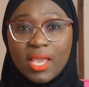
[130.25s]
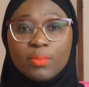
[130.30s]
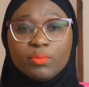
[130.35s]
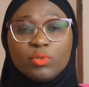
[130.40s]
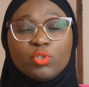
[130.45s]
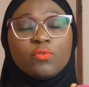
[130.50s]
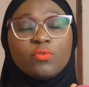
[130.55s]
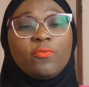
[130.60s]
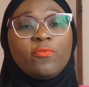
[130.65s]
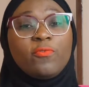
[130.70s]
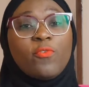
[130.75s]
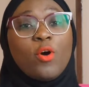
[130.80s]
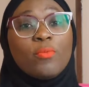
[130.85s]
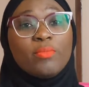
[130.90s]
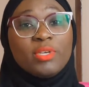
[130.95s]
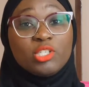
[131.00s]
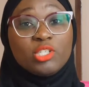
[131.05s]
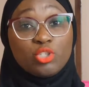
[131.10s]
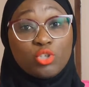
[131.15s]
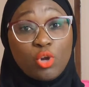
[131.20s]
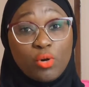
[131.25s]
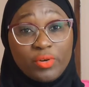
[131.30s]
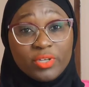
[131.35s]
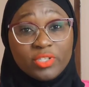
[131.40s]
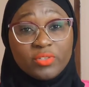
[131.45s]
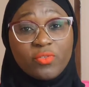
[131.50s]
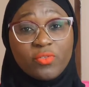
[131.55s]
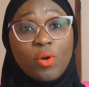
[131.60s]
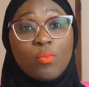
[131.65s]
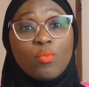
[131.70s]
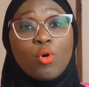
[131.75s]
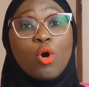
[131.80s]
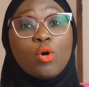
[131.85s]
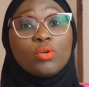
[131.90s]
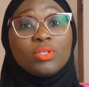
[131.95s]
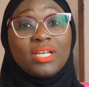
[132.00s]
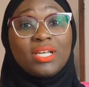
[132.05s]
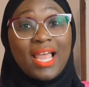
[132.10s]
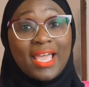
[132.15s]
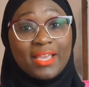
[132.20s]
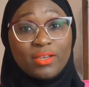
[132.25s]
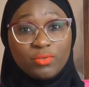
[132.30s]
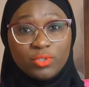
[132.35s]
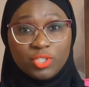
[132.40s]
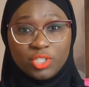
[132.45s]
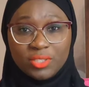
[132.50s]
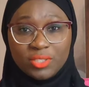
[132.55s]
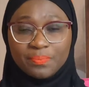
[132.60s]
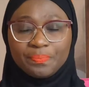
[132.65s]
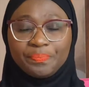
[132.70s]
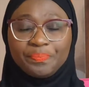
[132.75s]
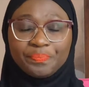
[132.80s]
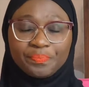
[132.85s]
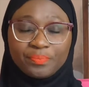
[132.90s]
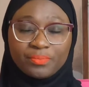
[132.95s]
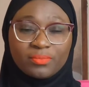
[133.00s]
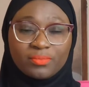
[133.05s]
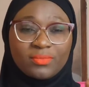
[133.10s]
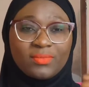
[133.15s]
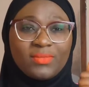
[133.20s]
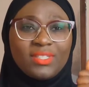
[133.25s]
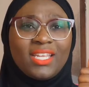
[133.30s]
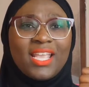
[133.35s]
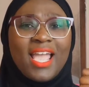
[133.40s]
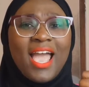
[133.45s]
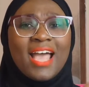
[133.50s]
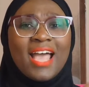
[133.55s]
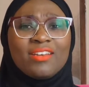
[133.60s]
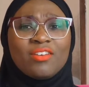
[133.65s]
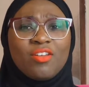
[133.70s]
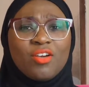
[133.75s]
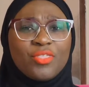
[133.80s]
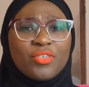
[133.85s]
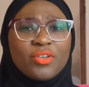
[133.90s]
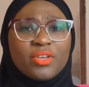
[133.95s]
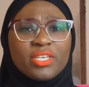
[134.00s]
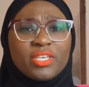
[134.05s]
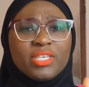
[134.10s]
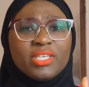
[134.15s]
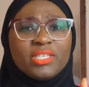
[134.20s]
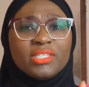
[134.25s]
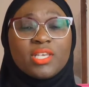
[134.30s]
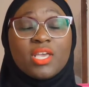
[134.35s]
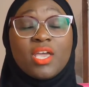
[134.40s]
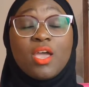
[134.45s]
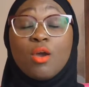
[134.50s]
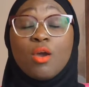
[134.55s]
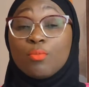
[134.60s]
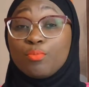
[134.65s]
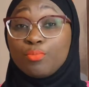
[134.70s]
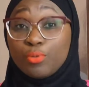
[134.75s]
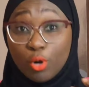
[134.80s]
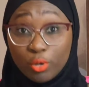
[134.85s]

another is proteins different types of proteins we have a lot of